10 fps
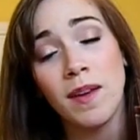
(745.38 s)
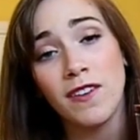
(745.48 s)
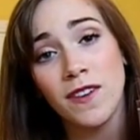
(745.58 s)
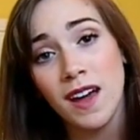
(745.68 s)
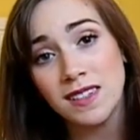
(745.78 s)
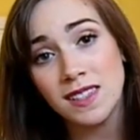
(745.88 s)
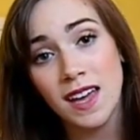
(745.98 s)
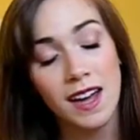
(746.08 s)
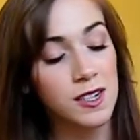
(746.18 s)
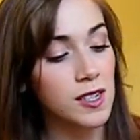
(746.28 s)
My
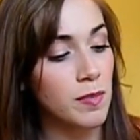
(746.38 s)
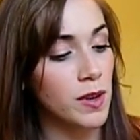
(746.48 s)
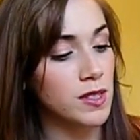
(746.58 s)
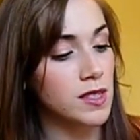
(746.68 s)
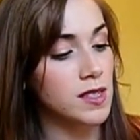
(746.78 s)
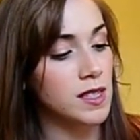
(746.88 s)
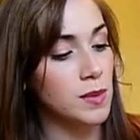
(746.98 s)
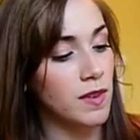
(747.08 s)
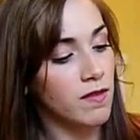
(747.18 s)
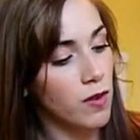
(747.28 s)
fiance actually purchased
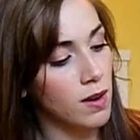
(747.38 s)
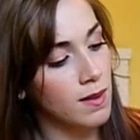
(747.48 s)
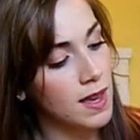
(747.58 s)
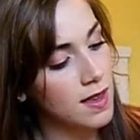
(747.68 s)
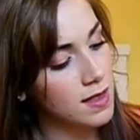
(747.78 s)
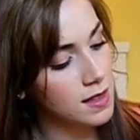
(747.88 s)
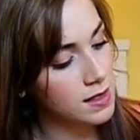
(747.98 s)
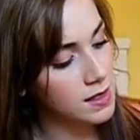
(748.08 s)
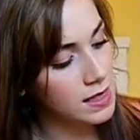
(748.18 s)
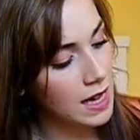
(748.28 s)
this one for me.
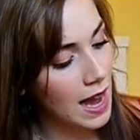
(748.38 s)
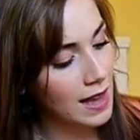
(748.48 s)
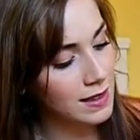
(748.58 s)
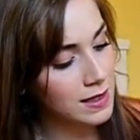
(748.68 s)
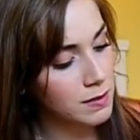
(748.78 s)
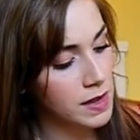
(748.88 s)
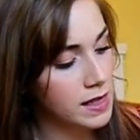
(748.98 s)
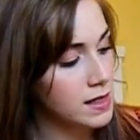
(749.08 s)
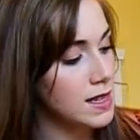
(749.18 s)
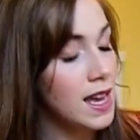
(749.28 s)
This is the Island
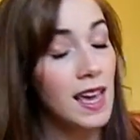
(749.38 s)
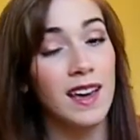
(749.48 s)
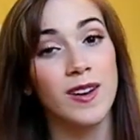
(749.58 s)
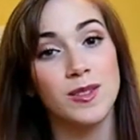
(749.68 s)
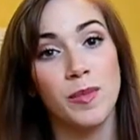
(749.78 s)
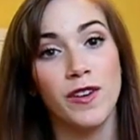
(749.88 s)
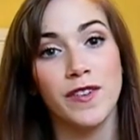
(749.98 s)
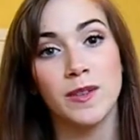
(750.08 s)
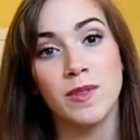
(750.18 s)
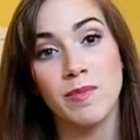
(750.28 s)
Mist. It goes
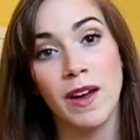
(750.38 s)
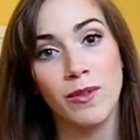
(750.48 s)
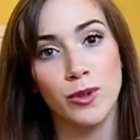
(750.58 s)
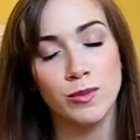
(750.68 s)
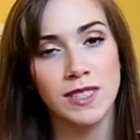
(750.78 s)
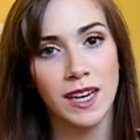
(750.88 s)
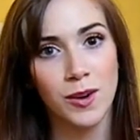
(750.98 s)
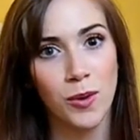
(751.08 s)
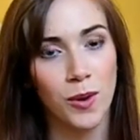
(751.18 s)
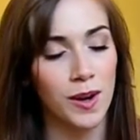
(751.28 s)
perfect with my room
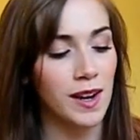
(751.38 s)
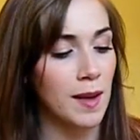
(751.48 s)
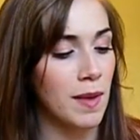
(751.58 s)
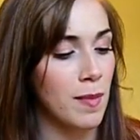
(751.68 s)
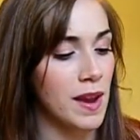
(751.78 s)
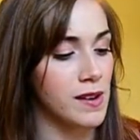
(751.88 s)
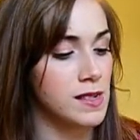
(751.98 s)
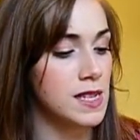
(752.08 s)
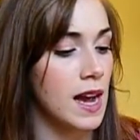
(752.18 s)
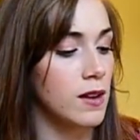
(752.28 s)
decor at my
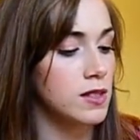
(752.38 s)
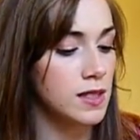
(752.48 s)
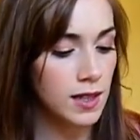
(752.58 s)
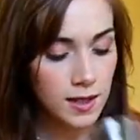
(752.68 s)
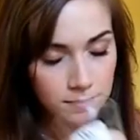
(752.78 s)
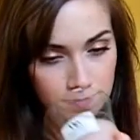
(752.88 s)
parents' house.